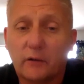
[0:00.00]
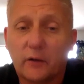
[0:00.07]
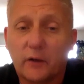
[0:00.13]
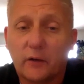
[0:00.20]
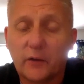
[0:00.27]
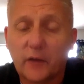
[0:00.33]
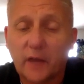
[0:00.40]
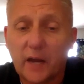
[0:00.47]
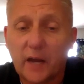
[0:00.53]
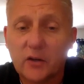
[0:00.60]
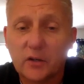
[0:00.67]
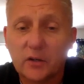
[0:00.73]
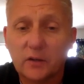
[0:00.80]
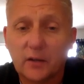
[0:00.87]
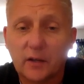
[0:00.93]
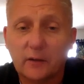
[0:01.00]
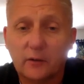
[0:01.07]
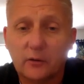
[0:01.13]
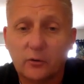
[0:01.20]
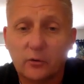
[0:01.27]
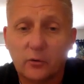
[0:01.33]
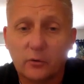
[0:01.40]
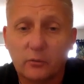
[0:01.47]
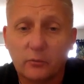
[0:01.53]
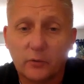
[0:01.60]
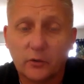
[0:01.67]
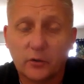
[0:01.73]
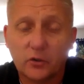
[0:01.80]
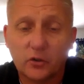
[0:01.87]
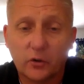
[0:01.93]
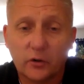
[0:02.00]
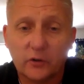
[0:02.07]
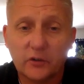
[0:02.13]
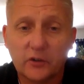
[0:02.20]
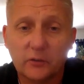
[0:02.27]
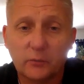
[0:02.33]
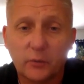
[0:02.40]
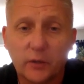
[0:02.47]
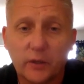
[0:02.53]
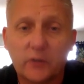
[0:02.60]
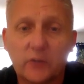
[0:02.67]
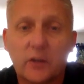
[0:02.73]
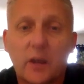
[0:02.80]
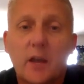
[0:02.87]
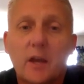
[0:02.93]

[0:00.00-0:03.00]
verification that your insurance is in place.